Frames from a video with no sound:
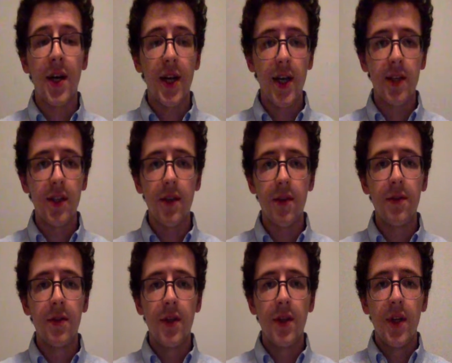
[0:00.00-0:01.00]
ideal.
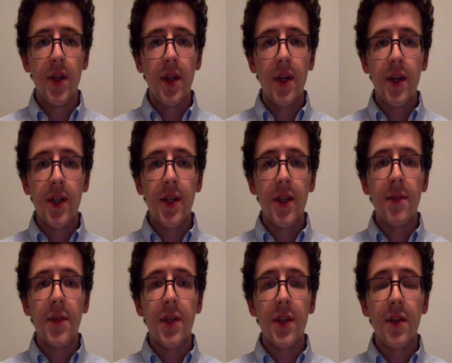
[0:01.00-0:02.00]

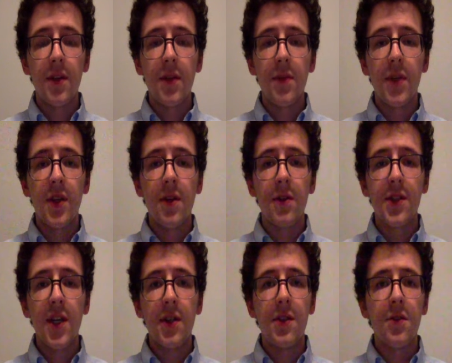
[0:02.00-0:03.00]
Another competitor is
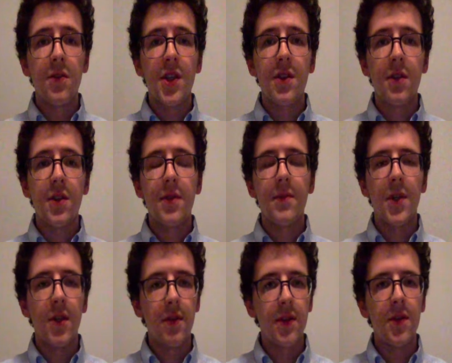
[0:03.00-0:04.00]
Kelly's Restaurant,
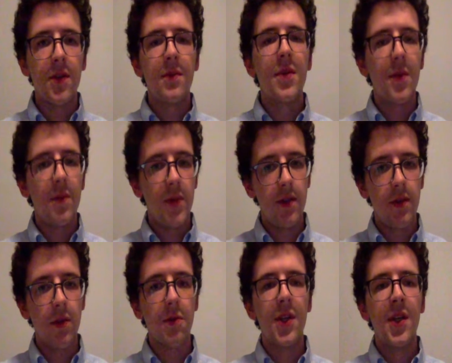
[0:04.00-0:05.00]
also meat and
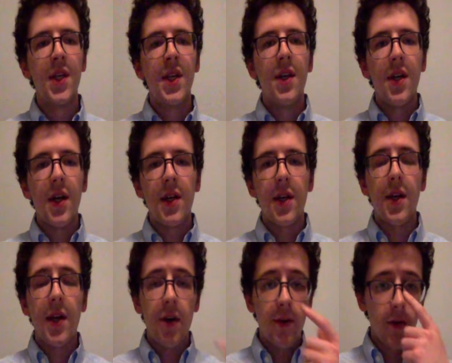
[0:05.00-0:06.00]
three.
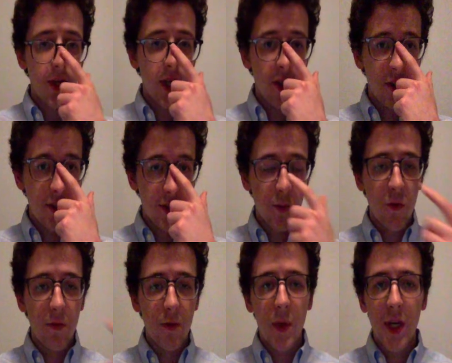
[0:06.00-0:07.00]
However, Kelly's is more
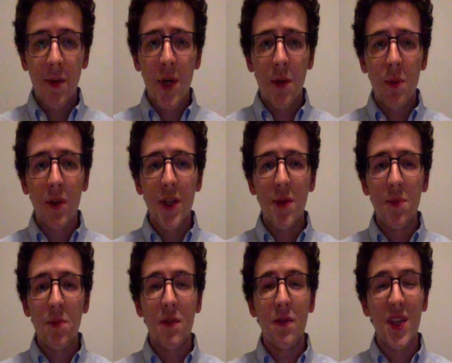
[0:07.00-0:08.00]
of a pay-by-plate
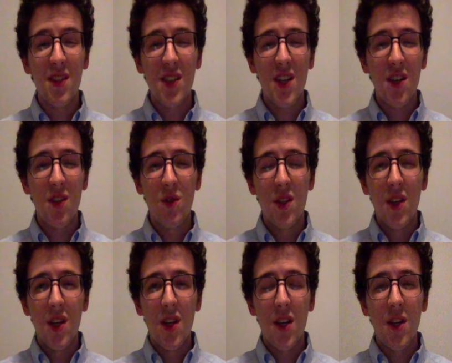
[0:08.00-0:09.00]
buffet style.
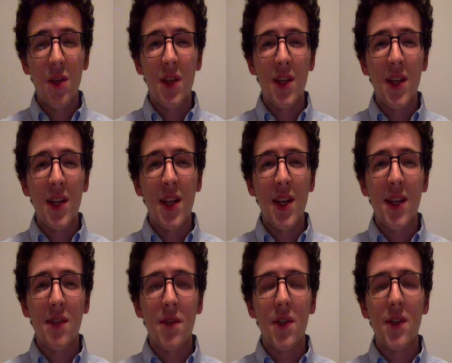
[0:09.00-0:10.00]
and it has a
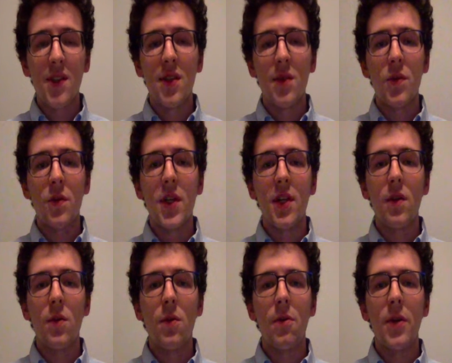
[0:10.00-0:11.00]
very similar
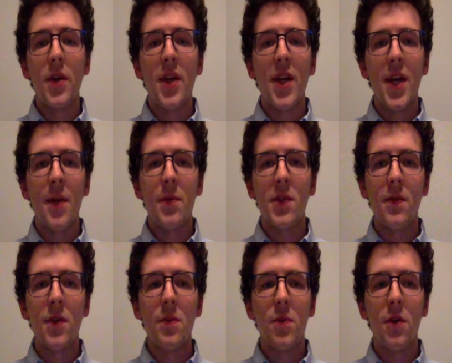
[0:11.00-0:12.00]
decor and
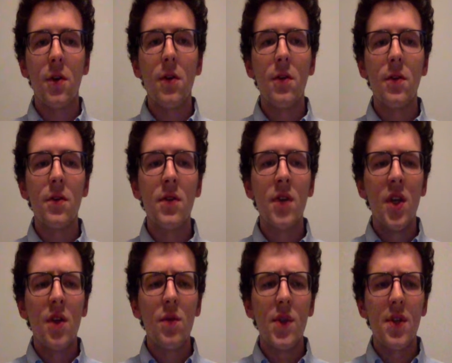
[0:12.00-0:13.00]
atmosphere to Parker's,
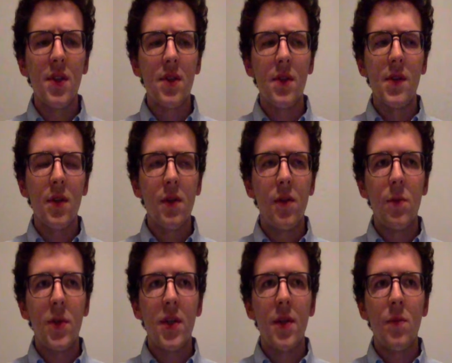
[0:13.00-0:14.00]
which is a little
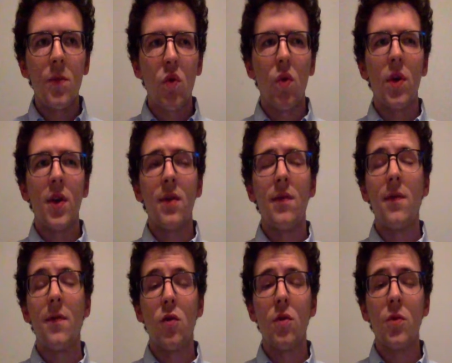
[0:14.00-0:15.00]
bit more
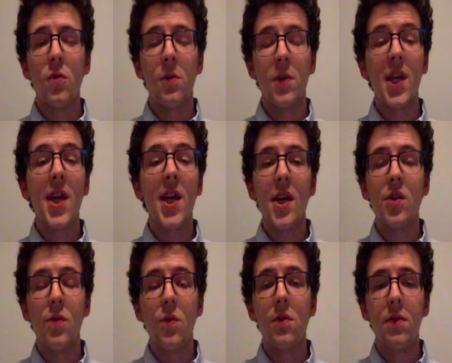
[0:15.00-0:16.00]
informal and
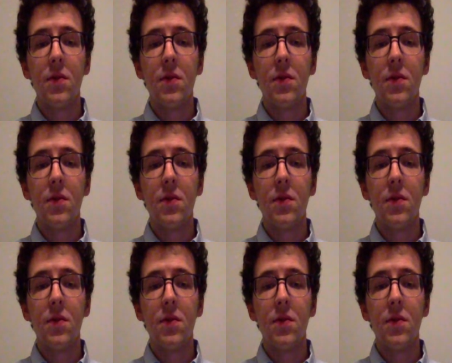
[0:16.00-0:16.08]
casual.